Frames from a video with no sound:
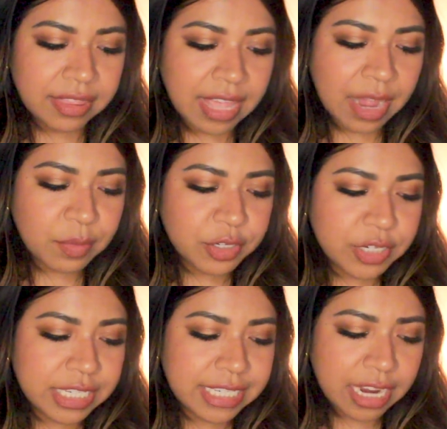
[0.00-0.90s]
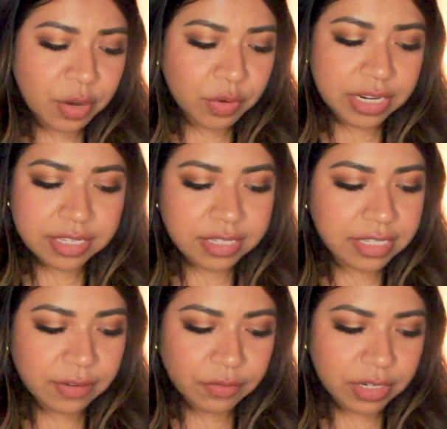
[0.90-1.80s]
That which is sacred is
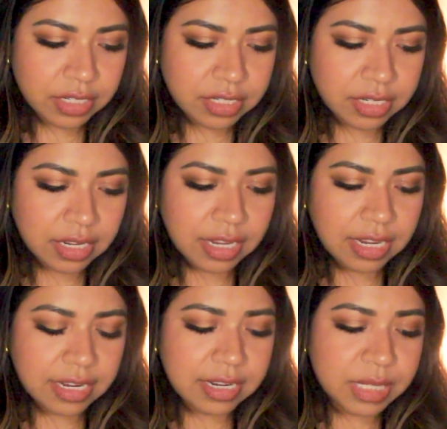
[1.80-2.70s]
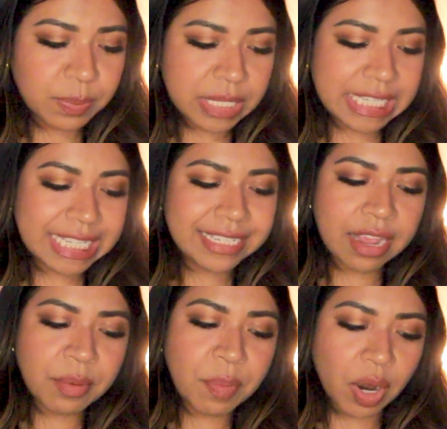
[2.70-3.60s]
different. It has been
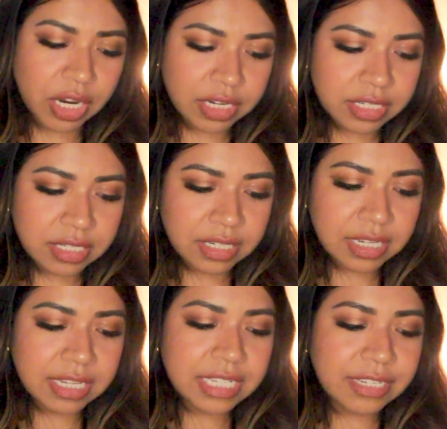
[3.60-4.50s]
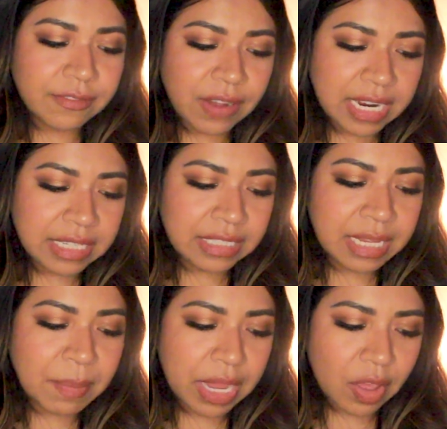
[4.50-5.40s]
set apart
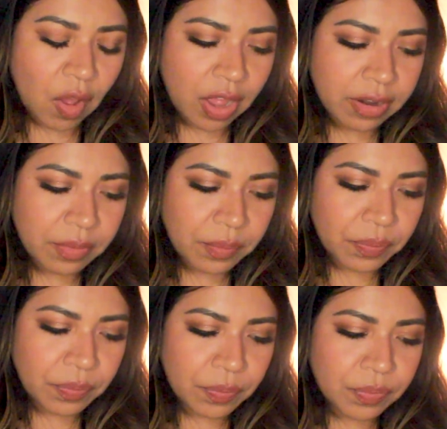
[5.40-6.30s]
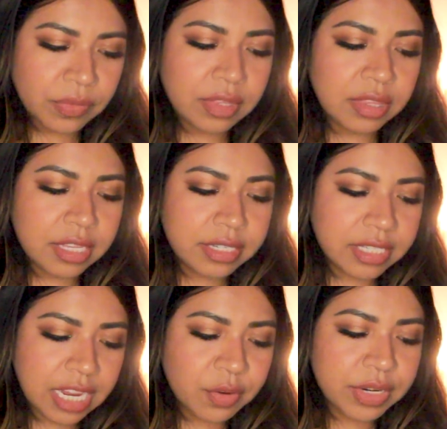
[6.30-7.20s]
divinely by God. The
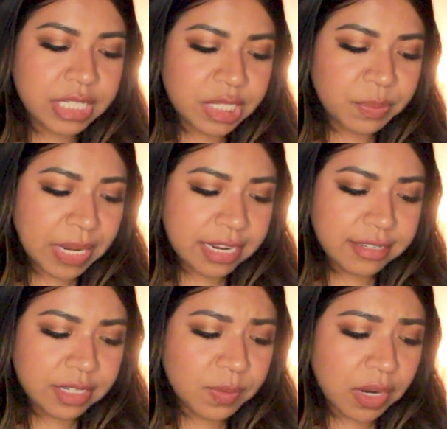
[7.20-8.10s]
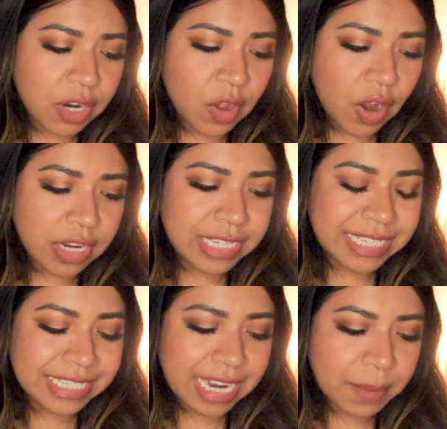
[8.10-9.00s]
sacred space is where God
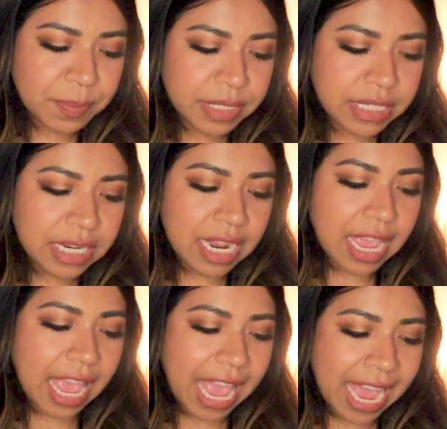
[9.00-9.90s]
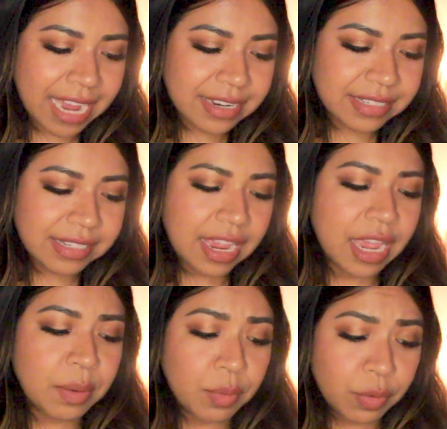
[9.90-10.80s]
steps, acts,
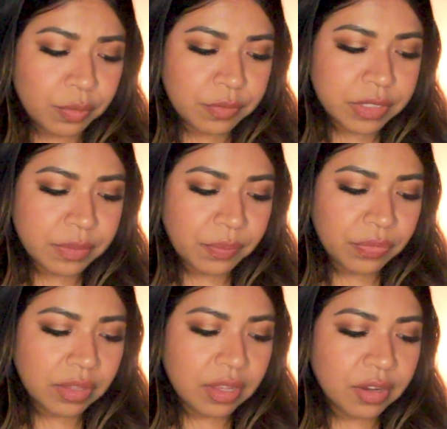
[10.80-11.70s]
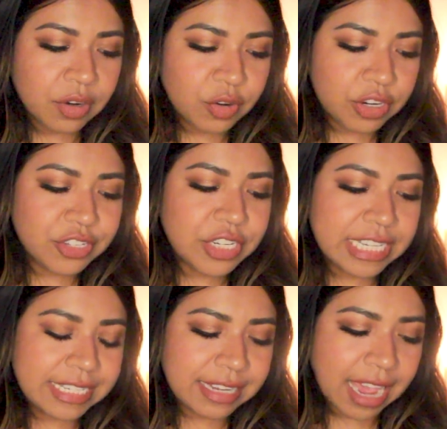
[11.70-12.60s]
and moves.
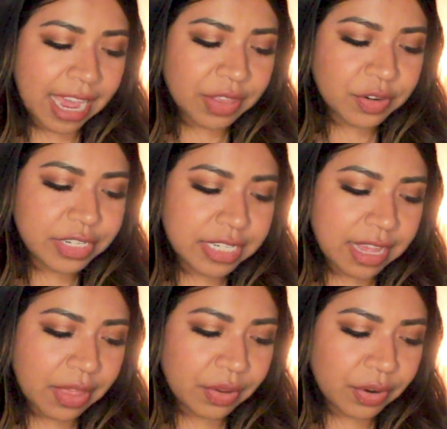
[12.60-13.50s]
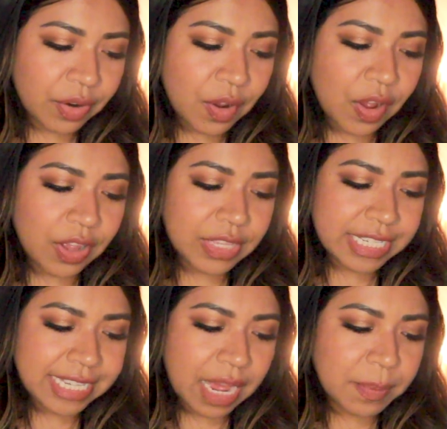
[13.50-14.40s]
Christians gather together on the
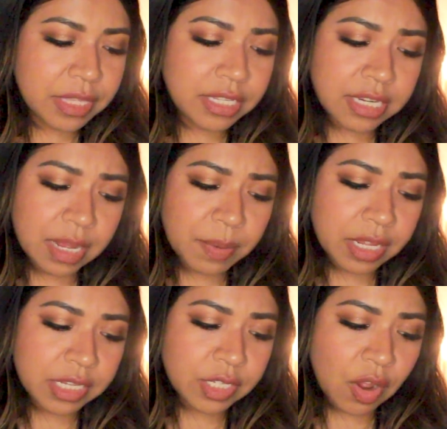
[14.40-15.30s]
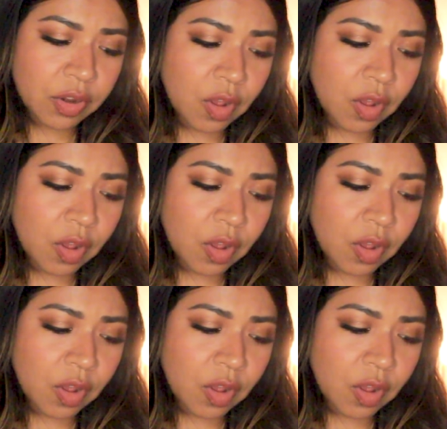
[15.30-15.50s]
Sabbath day because God